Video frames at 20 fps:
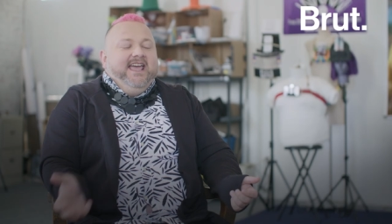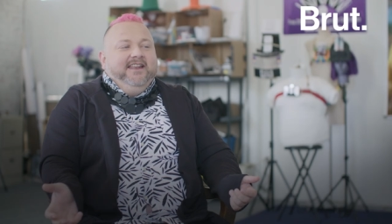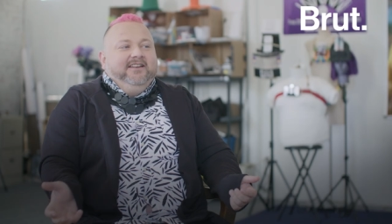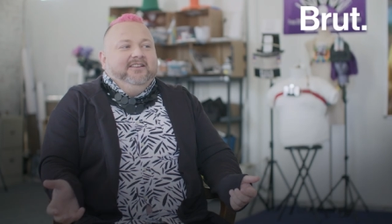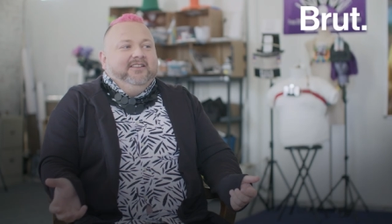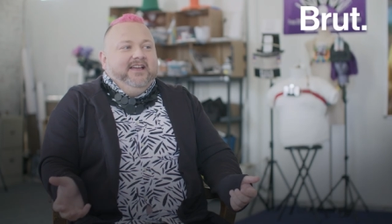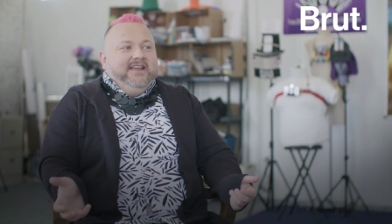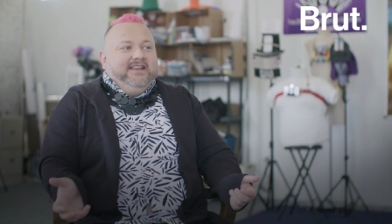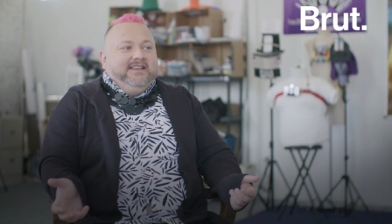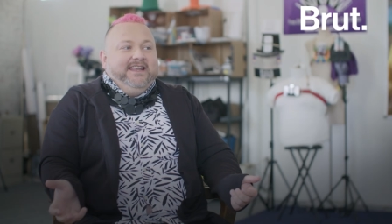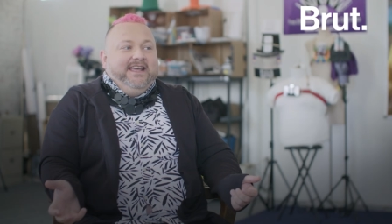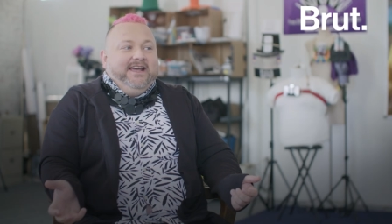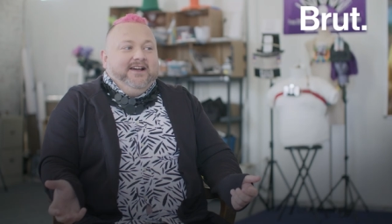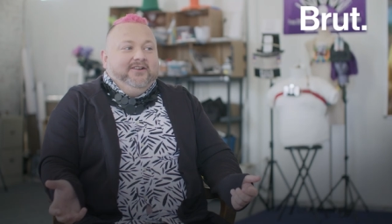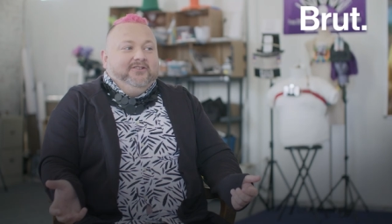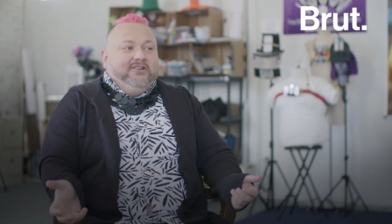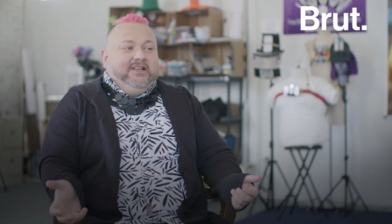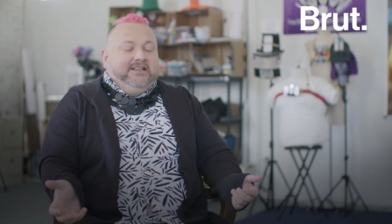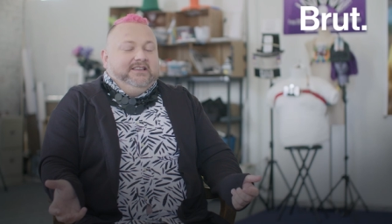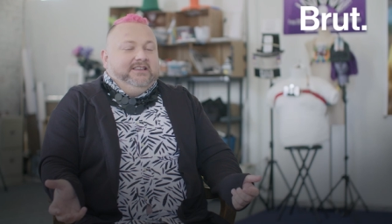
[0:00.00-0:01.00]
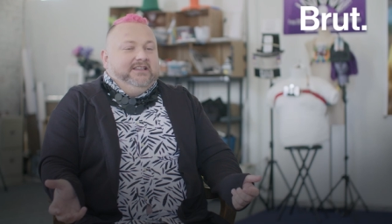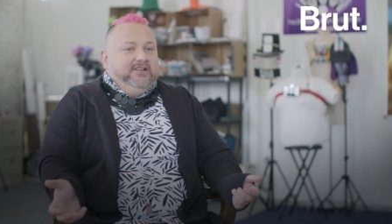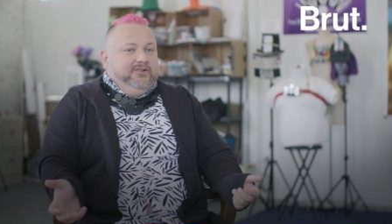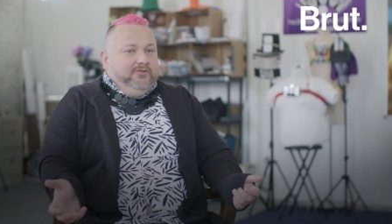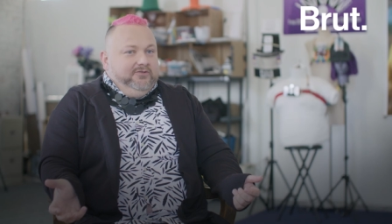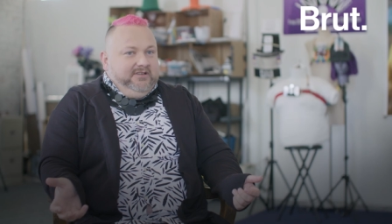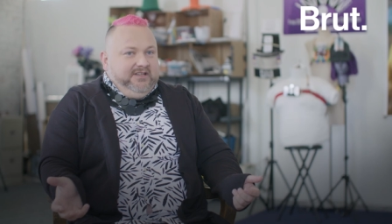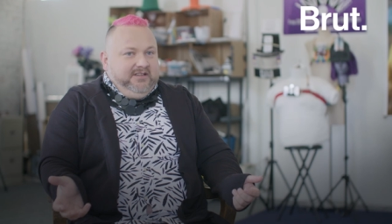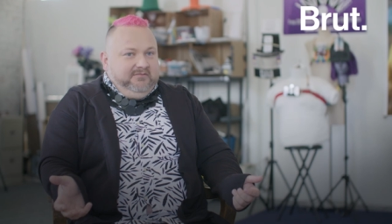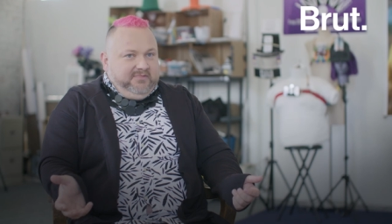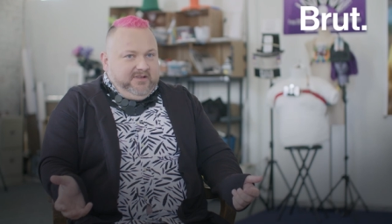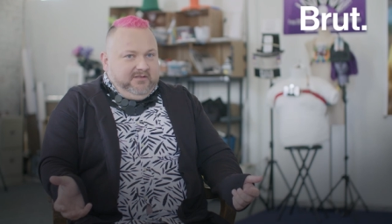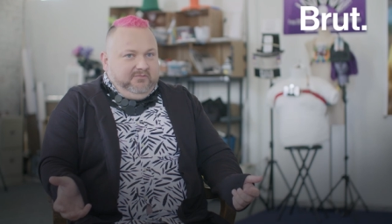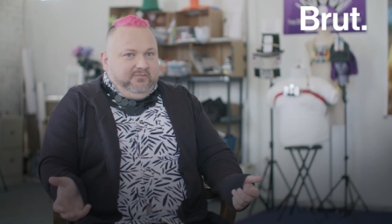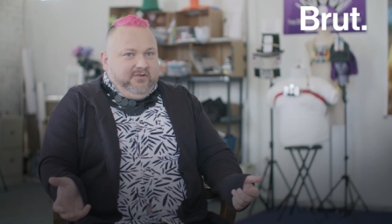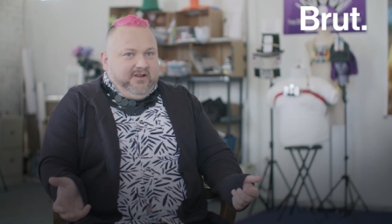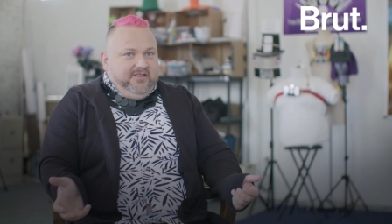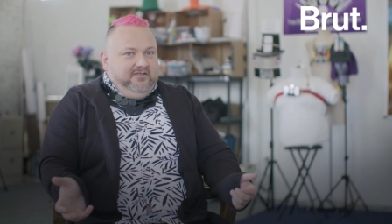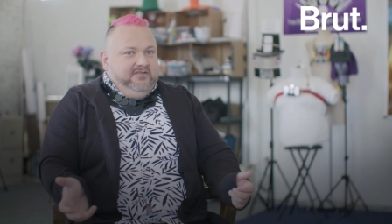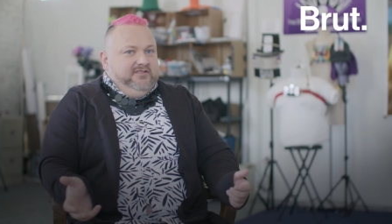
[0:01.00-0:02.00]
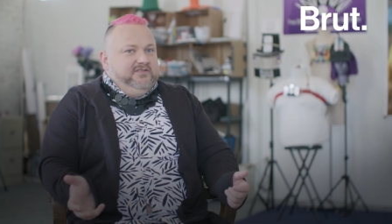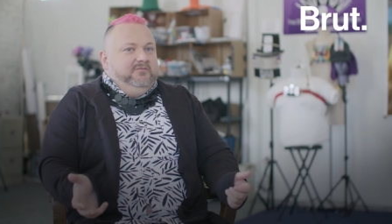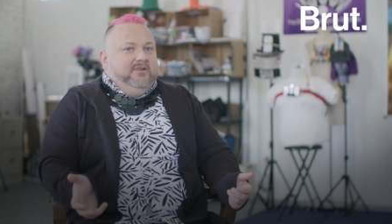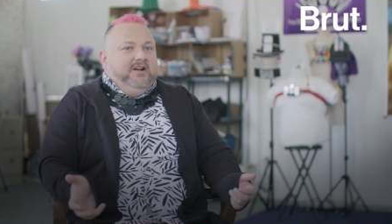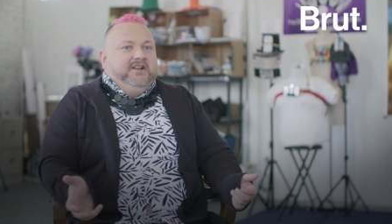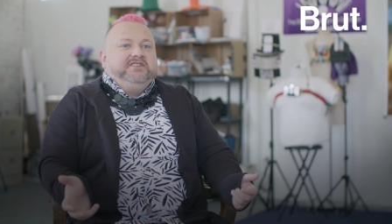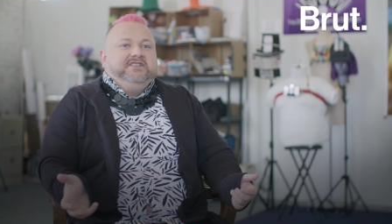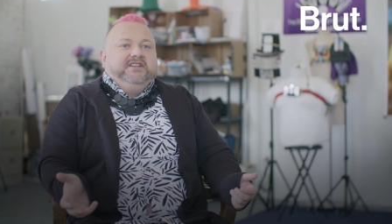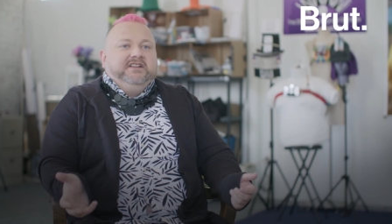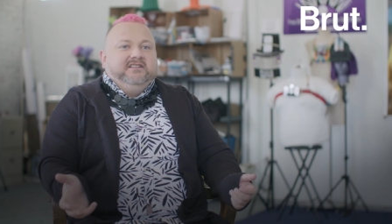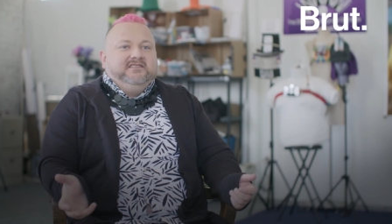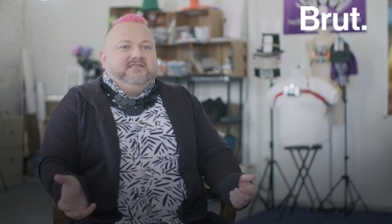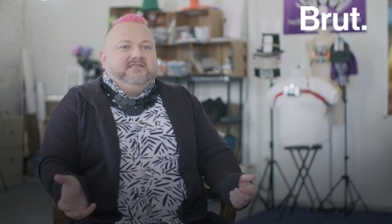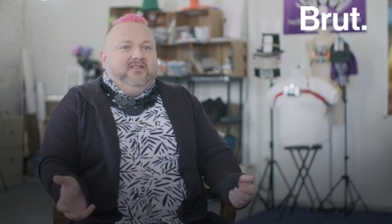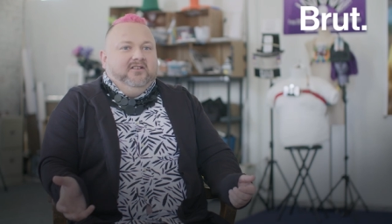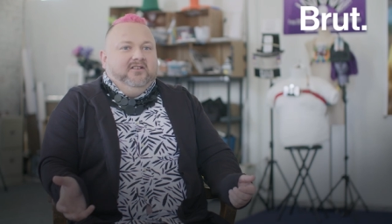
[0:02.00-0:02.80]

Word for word: and like now like literally big brother is watching us